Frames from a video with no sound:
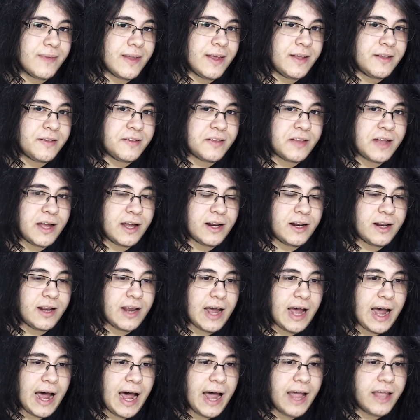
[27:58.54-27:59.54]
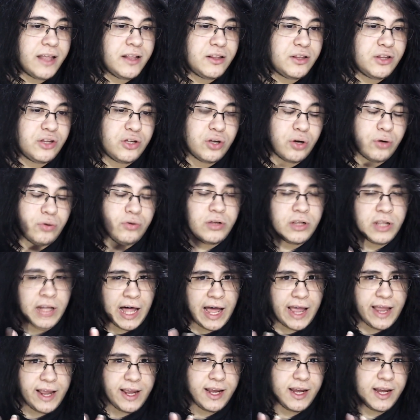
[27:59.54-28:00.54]
It's that I don't
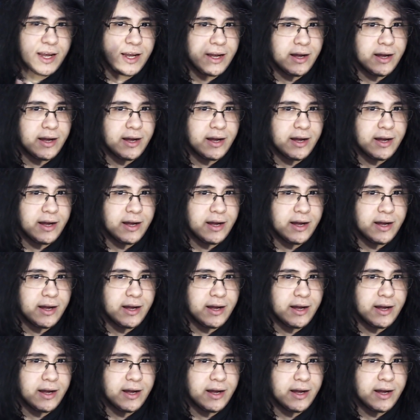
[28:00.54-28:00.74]
like